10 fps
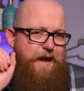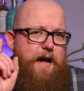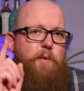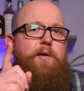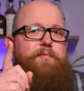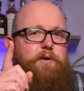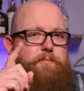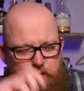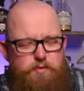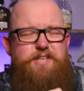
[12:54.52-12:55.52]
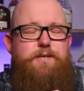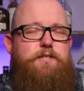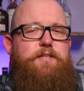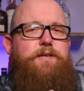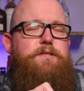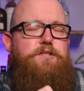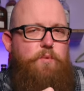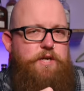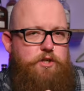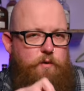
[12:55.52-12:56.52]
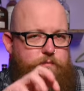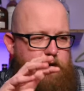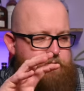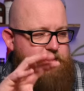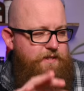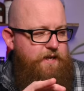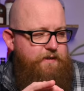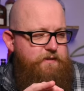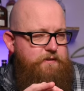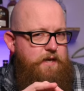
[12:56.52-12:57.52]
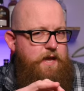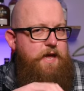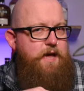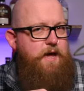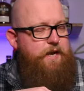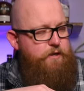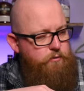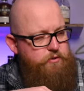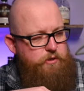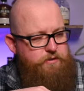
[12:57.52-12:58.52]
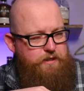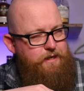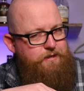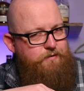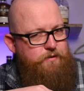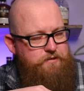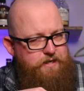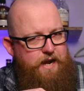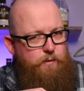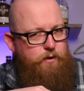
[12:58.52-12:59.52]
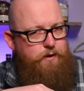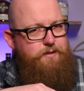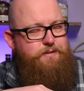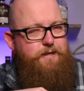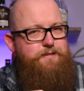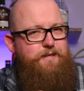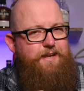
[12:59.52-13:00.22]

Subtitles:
However, there is a distinct sweet shop vibe to this, and I also said that the sour tasted